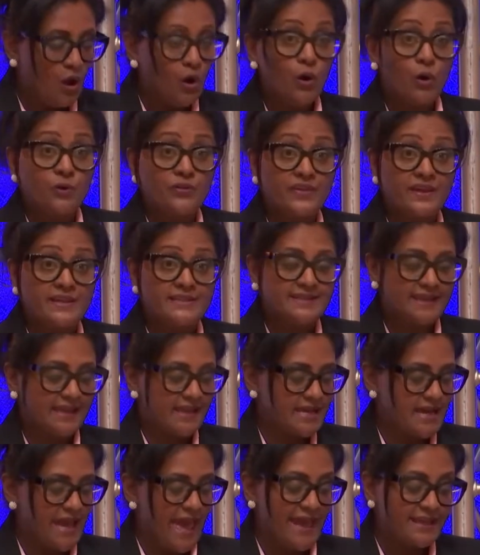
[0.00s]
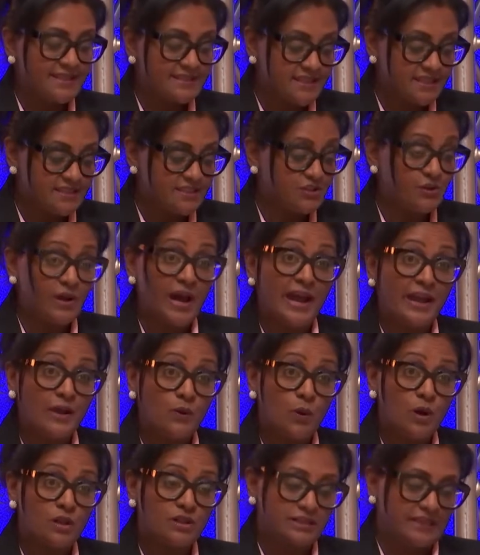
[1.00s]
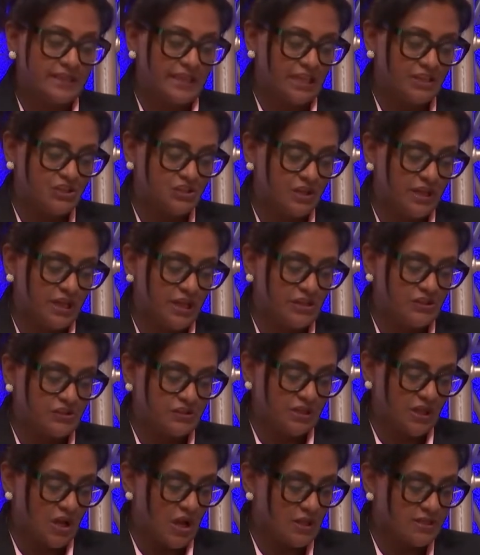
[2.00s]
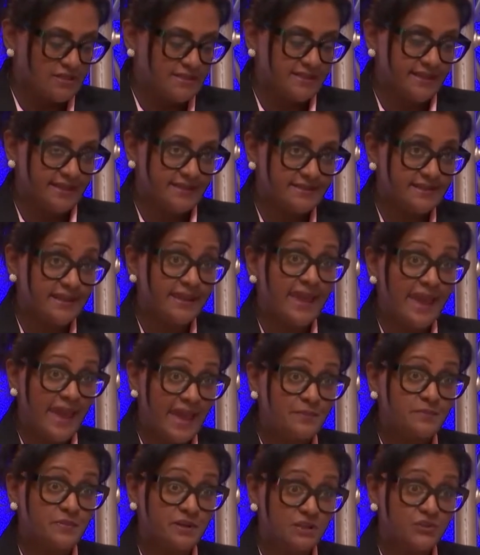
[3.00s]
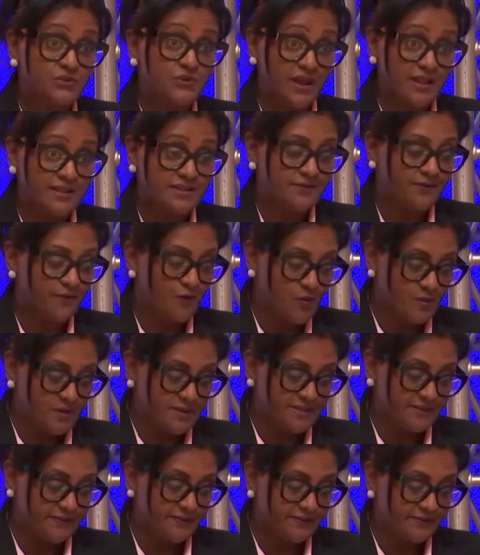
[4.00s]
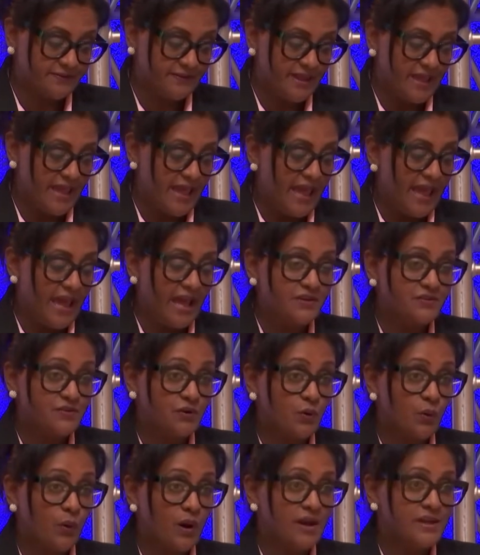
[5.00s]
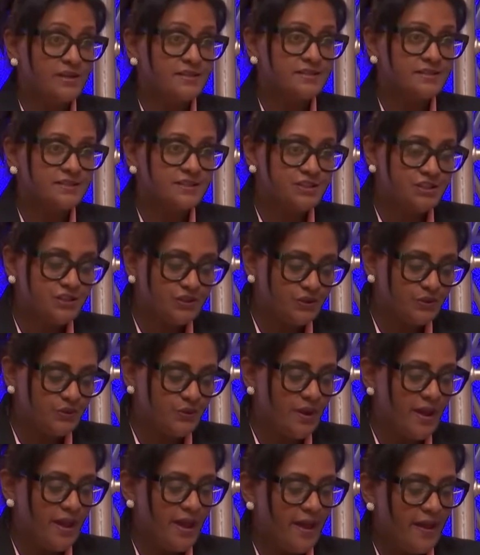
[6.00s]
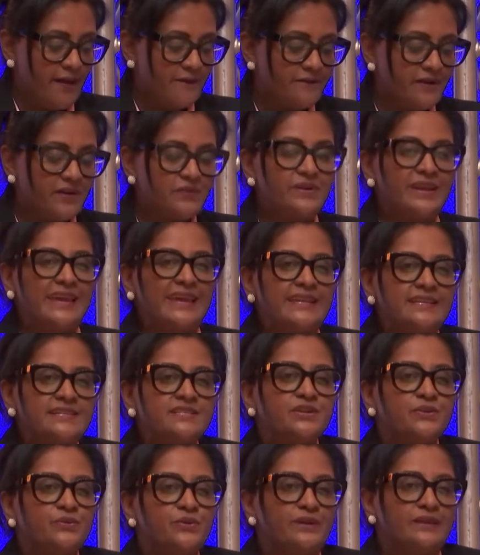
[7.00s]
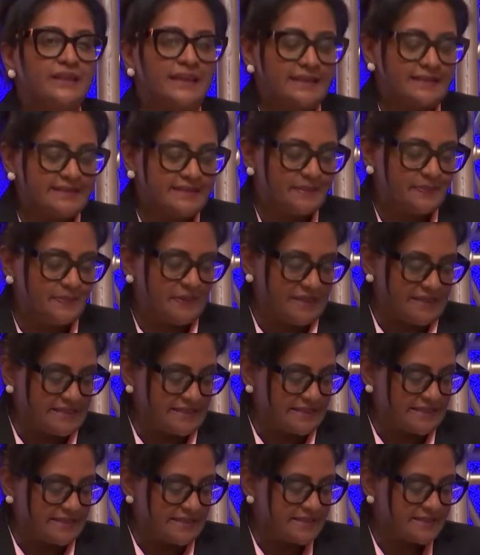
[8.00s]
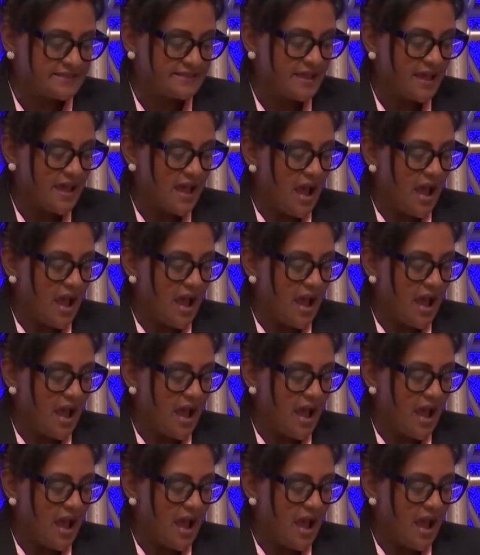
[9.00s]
Authentic access to high-quality education content can be transformative and requires 2 very interrelated pieces